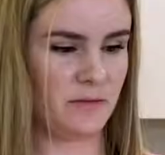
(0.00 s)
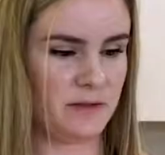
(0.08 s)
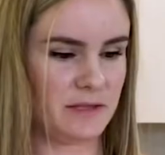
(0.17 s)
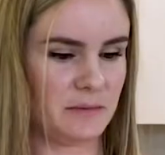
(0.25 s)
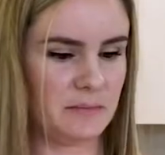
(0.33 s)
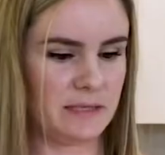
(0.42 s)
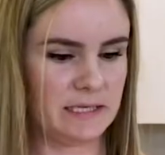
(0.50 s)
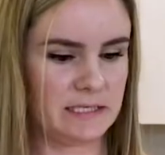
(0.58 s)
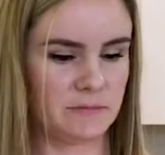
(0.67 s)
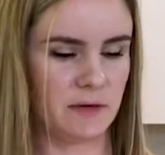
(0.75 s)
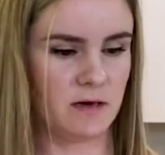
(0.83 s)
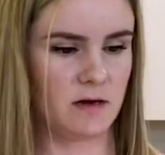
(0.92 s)
with the
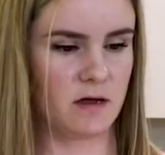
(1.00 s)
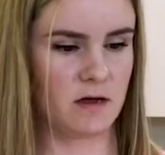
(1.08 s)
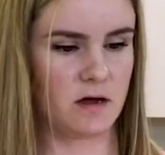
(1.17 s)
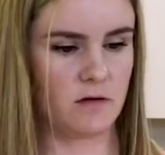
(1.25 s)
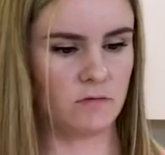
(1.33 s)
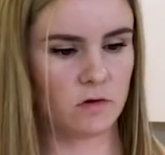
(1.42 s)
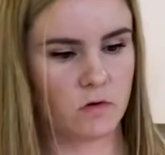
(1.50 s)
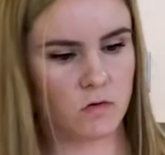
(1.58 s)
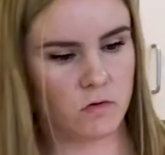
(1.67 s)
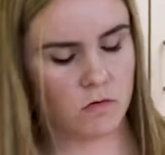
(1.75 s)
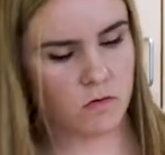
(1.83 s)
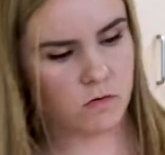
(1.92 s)
placement of the
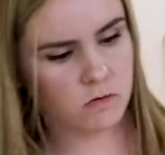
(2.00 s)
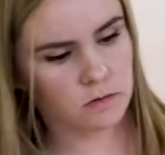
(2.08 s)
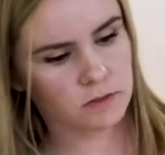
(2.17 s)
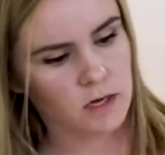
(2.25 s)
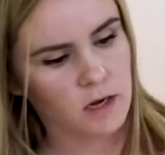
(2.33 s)
gold.